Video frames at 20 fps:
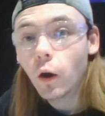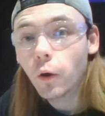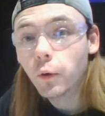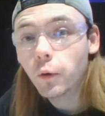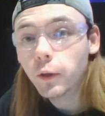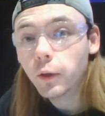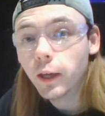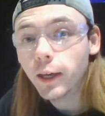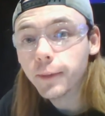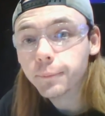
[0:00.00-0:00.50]

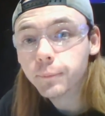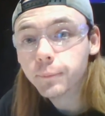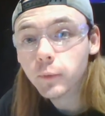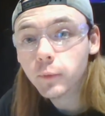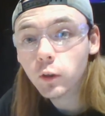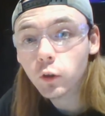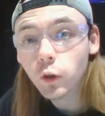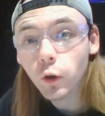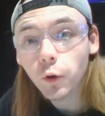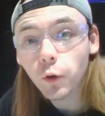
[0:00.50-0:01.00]
Okay,
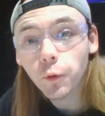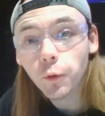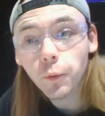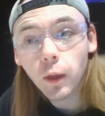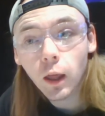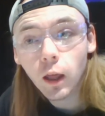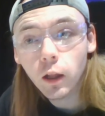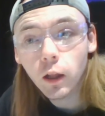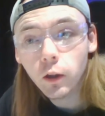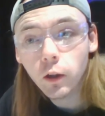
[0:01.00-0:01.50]
so
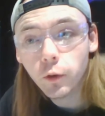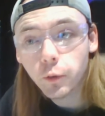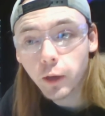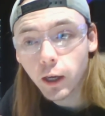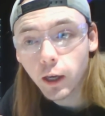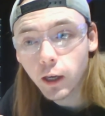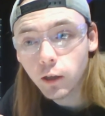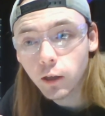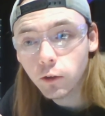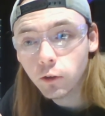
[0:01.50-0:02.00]
hello
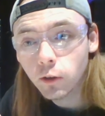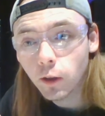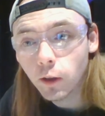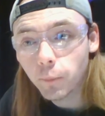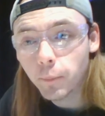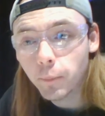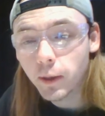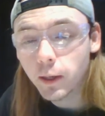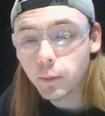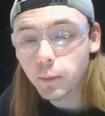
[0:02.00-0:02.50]
guys,
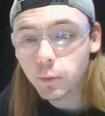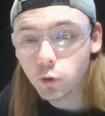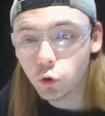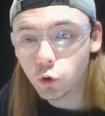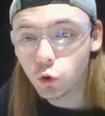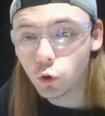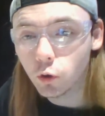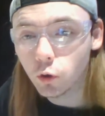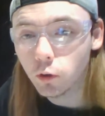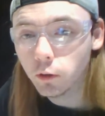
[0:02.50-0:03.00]
my name is
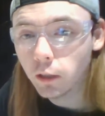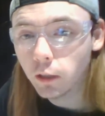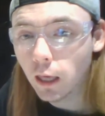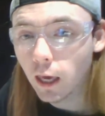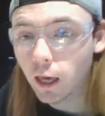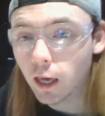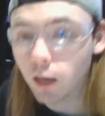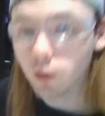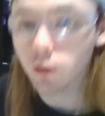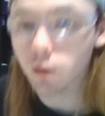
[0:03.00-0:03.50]
Joel,
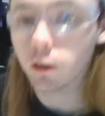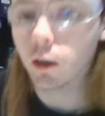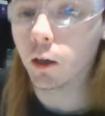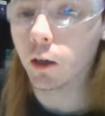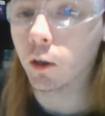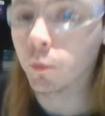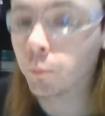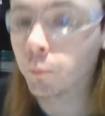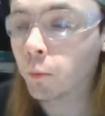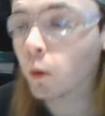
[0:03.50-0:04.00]
and
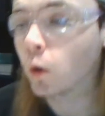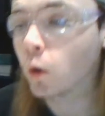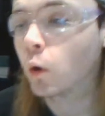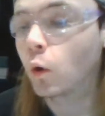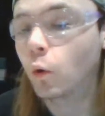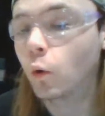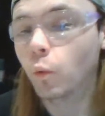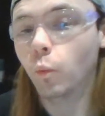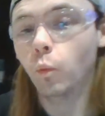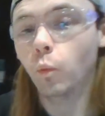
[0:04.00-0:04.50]

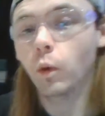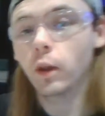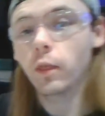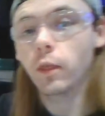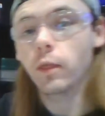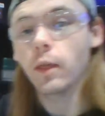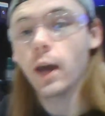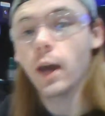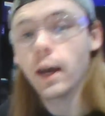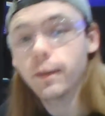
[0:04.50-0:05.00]

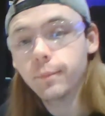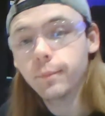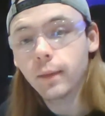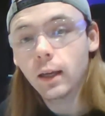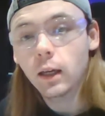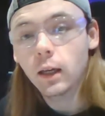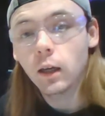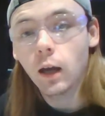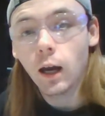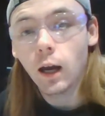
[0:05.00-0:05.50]
with that,
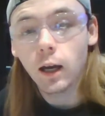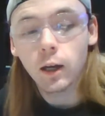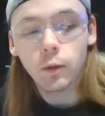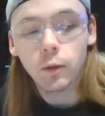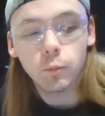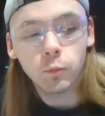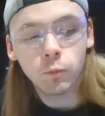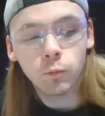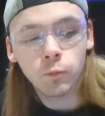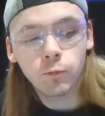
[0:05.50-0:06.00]
I
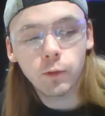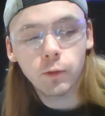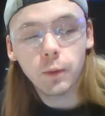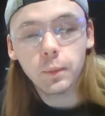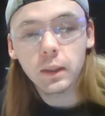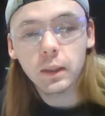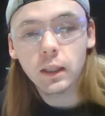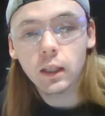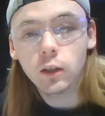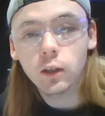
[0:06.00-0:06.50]
am
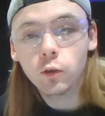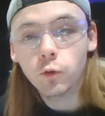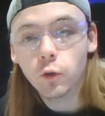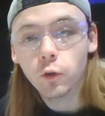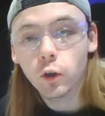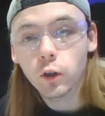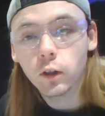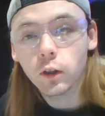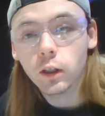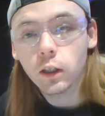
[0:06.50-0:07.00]
filming this
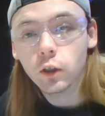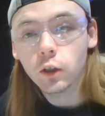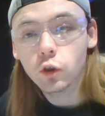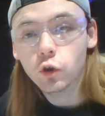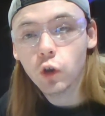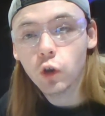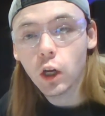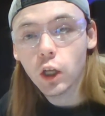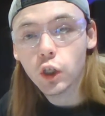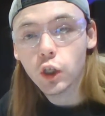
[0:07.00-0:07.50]
for the
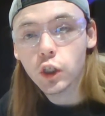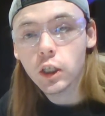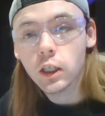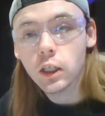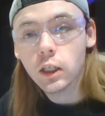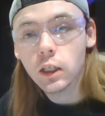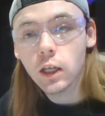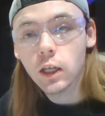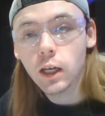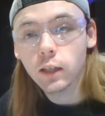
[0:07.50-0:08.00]

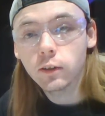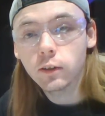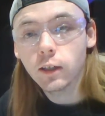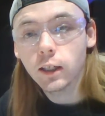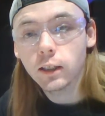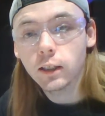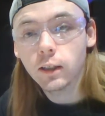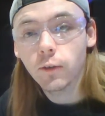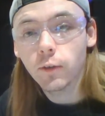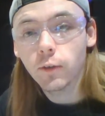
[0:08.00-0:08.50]
astrology
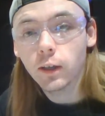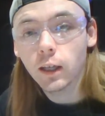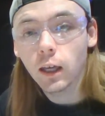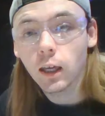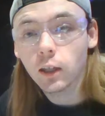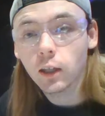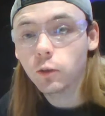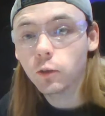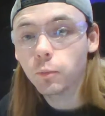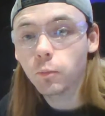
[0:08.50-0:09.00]

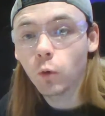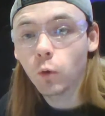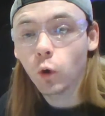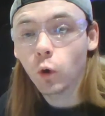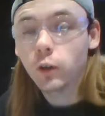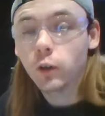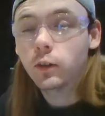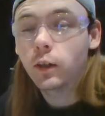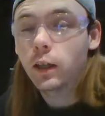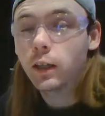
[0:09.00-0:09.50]
scientific
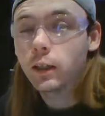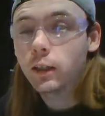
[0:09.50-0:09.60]
or